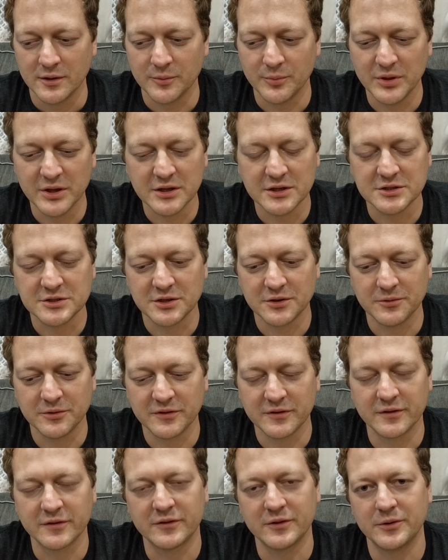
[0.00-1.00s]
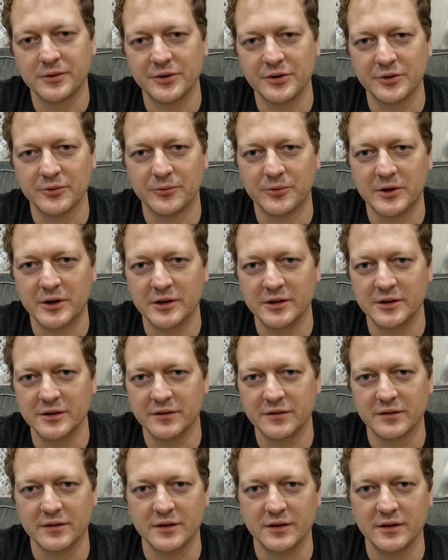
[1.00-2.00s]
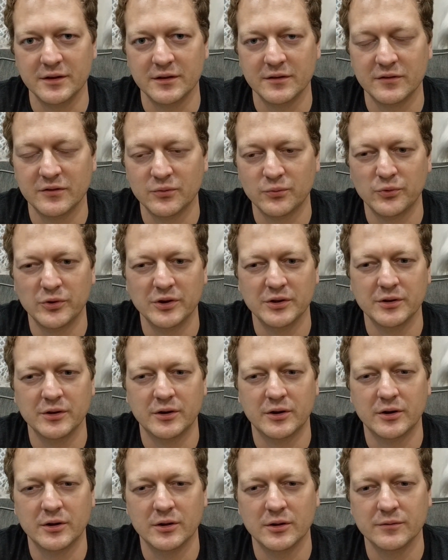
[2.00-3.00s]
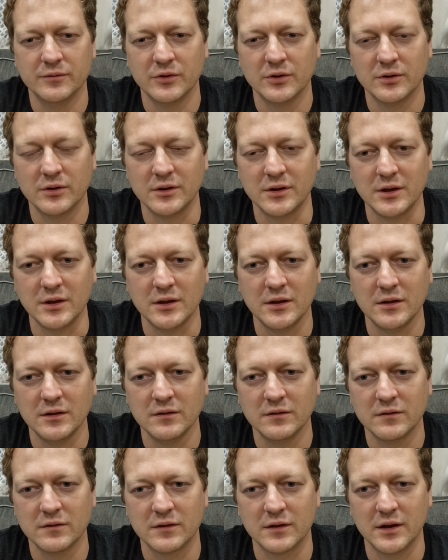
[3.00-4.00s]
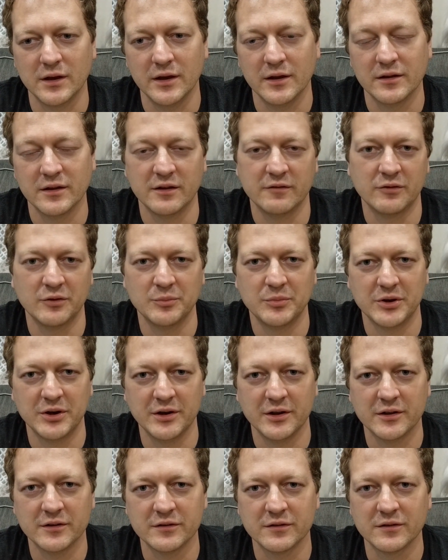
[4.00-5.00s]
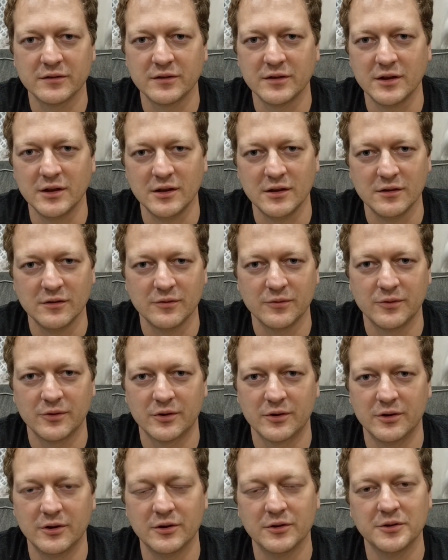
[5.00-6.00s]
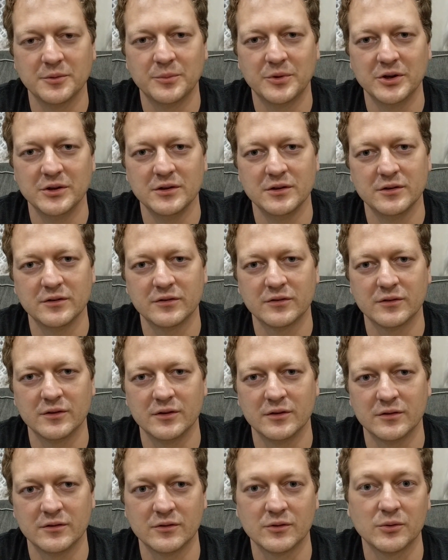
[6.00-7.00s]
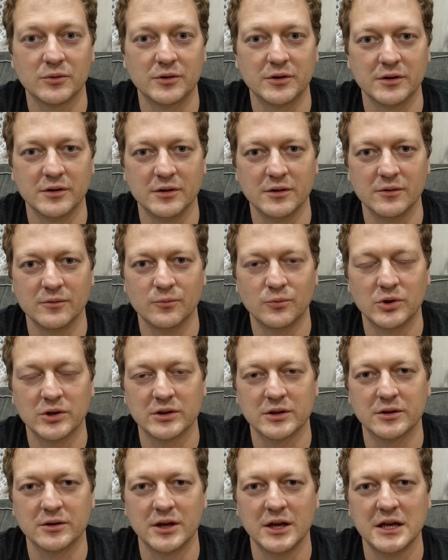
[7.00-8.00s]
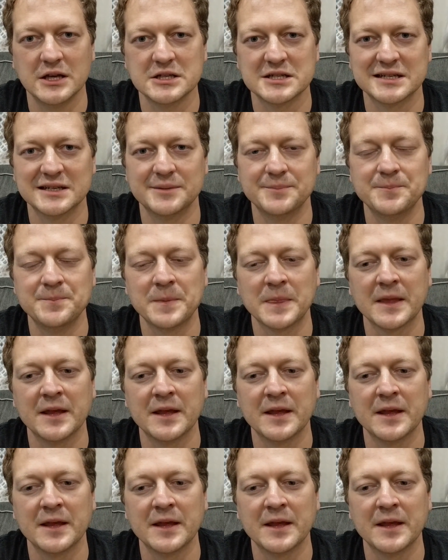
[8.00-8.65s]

big issue with custodial wallets is when all of your keys and everybody else's keys for all the money is stored in one location.